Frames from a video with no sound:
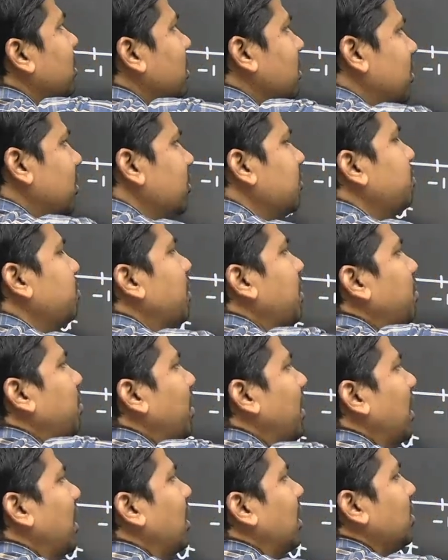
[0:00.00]
this
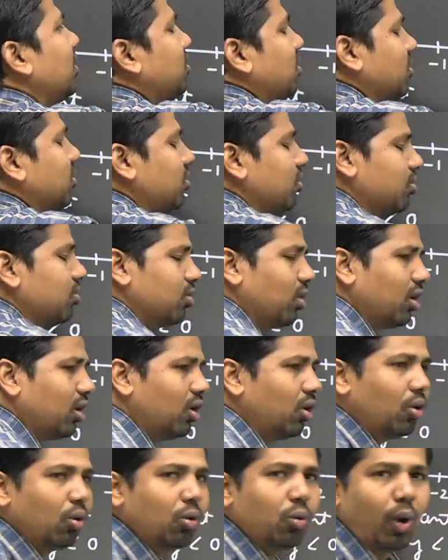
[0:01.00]
perpendicular line distance is your
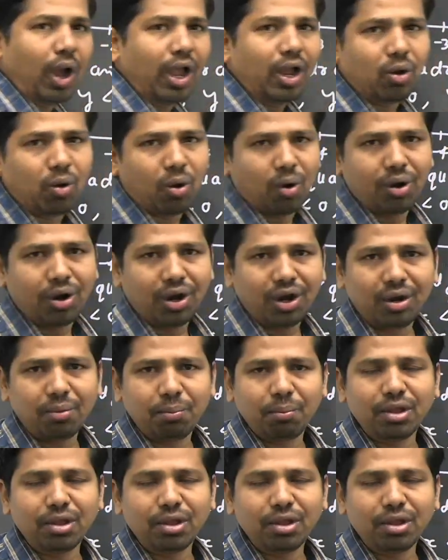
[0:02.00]
y coordinate.